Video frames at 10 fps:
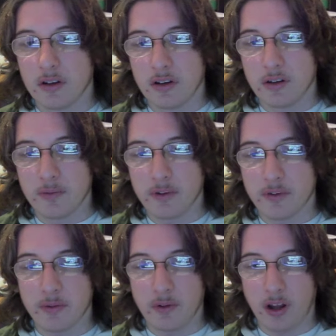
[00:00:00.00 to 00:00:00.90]
If
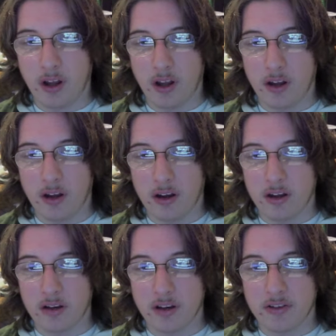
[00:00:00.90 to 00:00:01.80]
there's,
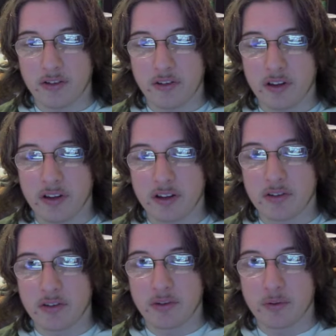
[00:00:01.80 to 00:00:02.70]
and I'd just like
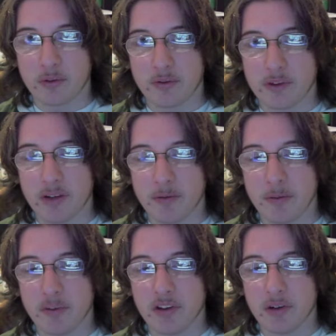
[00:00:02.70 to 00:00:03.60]
to sort of get
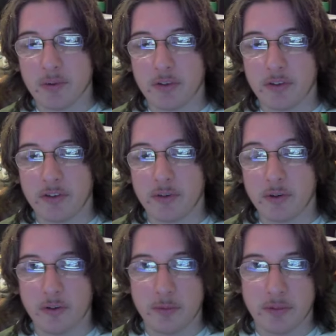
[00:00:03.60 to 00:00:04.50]
familiar with the
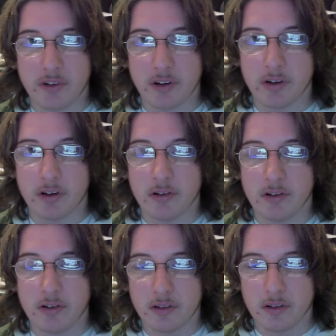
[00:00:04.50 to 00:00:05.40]
source material.
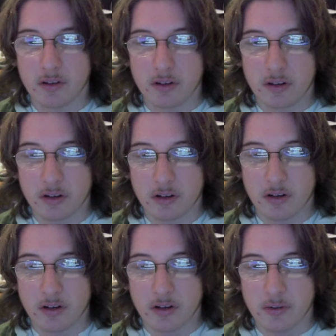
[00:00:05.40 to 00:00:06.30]

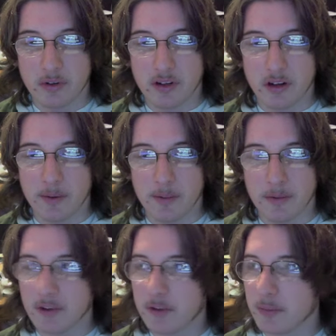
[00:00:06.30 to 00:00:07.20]
What comic
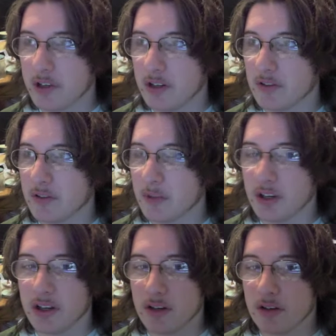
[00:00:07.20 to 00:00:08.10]
books mean to
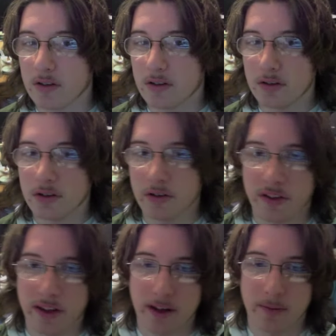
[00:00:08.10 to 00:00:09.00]
me are
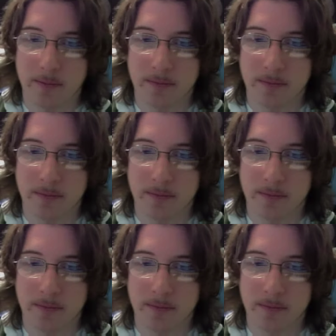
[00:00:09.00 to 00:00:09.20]
that